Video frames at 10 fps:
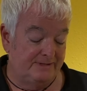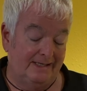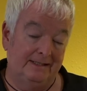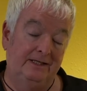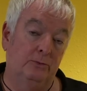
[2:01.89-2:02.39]

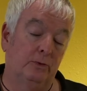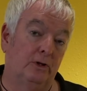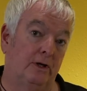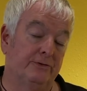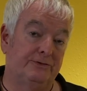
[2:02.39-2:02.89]
technique will
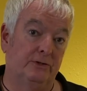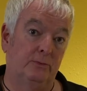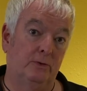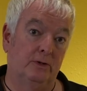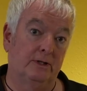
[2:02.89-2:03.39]
also
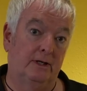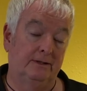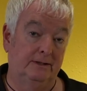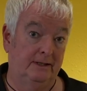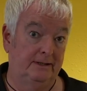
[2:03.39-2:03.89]
work on
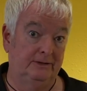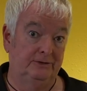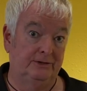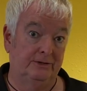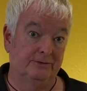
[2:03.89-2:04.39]
cutting
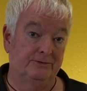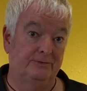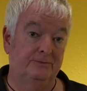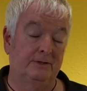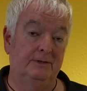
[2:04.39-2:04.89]

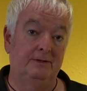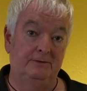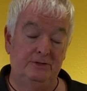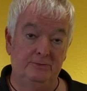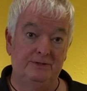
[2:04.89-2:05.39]
shears
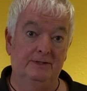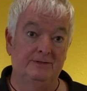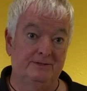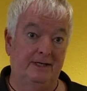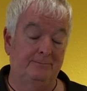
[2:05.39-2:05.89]
using the
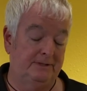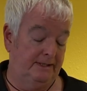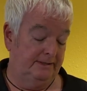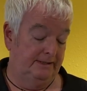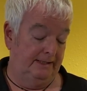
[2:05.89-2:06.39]
same
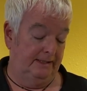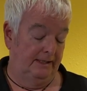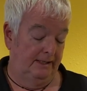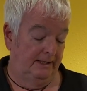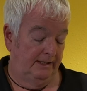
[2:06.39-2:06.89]
technique.
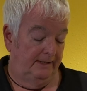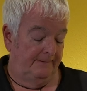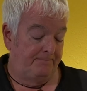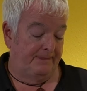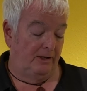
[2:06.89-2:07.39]

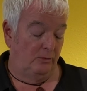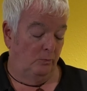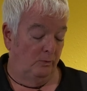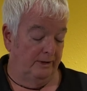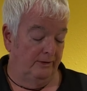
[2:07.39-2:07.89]
Now,
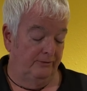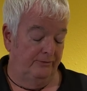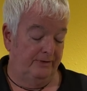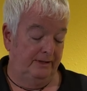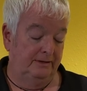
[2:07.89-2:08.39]
one other
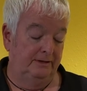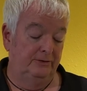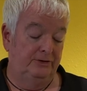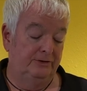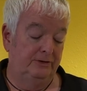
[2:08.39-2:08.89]
thing that you
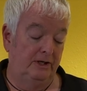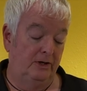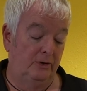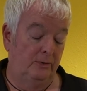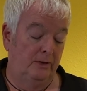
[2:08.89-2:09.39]
should
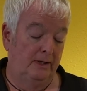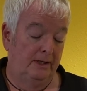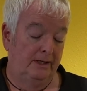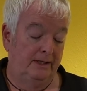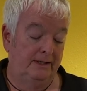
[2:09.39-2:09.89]
know
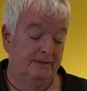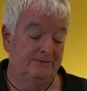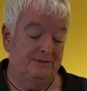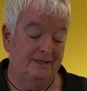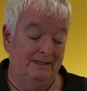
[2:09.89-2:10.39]

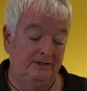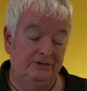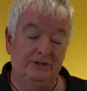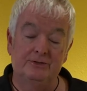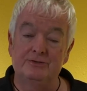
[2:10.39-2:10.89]
is thinning
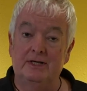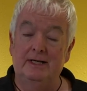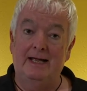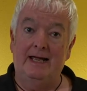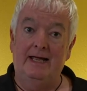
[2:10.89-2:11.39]
shears can
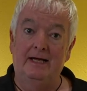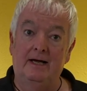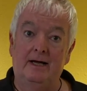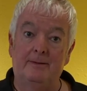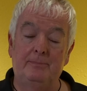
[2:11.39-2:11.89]
hang
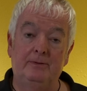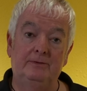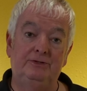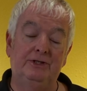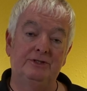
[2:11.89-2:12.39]
up
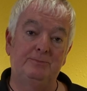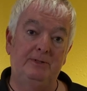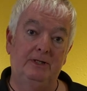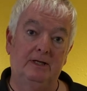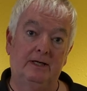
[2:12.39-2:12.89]
just
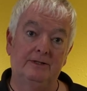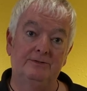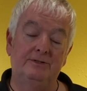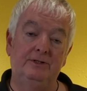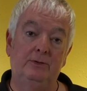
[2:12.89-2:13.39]

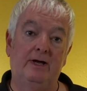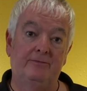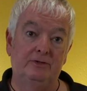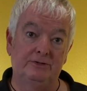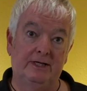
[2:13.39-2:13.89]
because you have
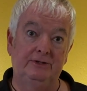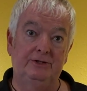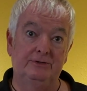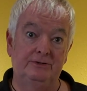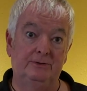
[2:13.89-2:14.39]
your
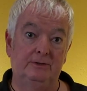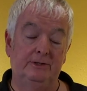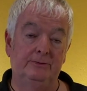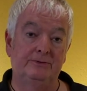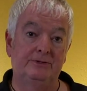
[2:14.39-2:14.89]
tension too
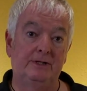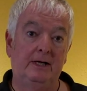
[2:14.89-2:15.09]
loose.